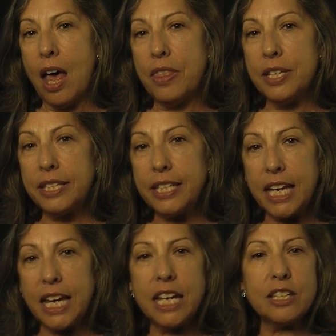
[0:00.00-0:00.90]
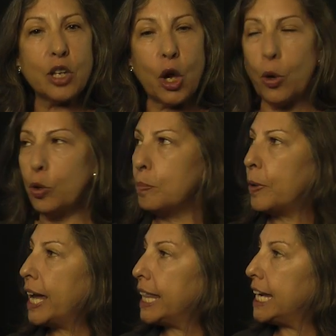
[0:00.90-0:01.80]
The sea is owned
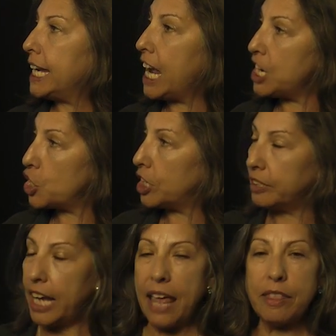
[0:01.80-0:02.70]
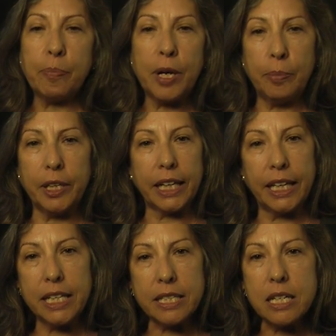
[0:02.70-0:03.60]
by the nation and the public.
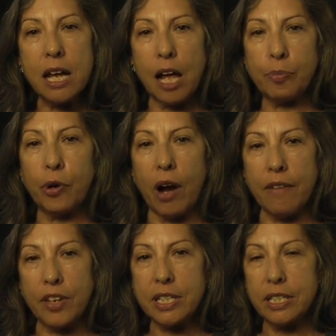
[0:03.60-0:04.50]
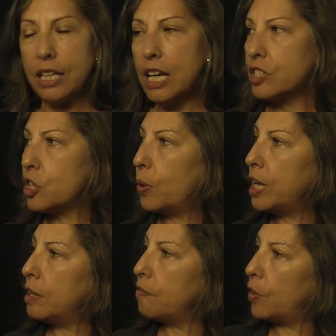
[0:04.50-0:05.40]
It is not private, so
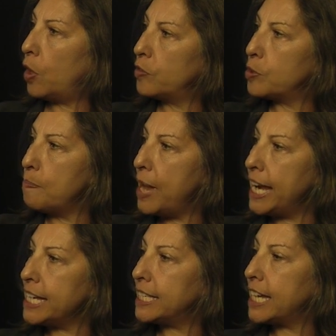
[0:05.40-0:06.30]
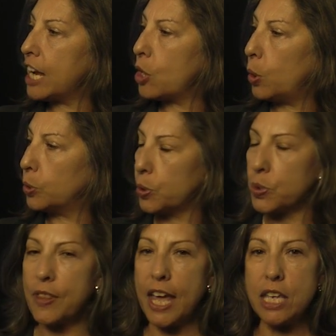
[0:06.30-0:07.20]
it involves many
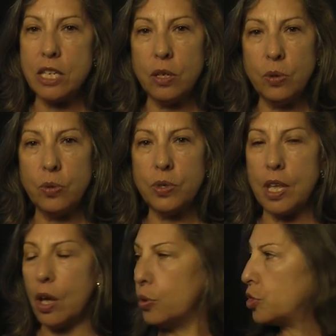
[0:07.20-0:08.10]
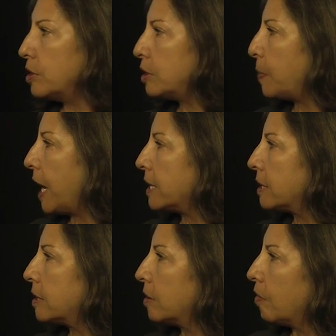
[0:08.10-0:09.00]
stakeholders that use the ocean
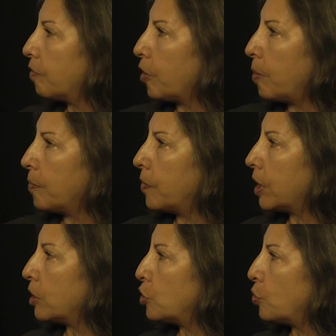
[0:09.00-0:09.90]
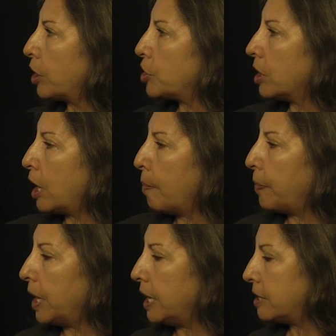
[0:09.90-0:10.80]
space, from the construction
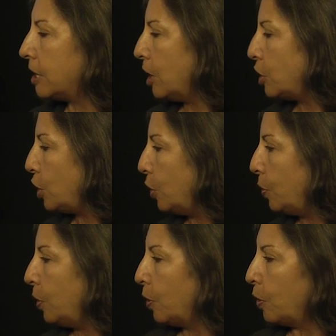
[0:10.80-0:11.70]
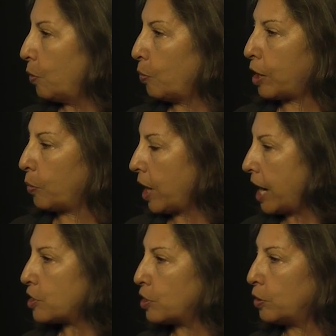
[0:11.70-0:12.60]
companies to
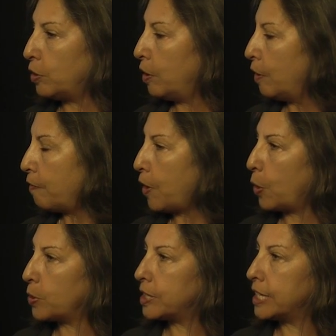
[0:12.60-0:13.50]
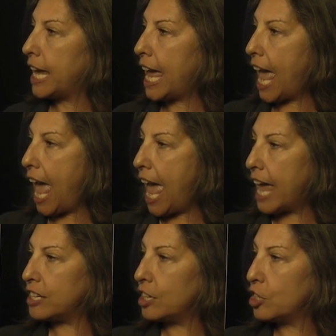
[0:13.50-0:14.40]
recreational folks
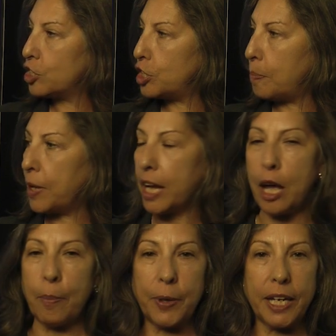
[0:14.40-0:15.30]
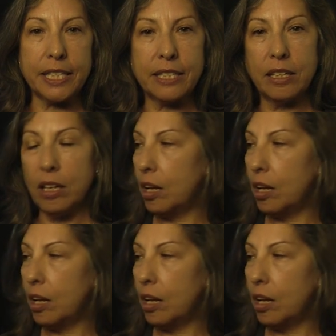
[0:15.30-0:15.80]
and shipping companies,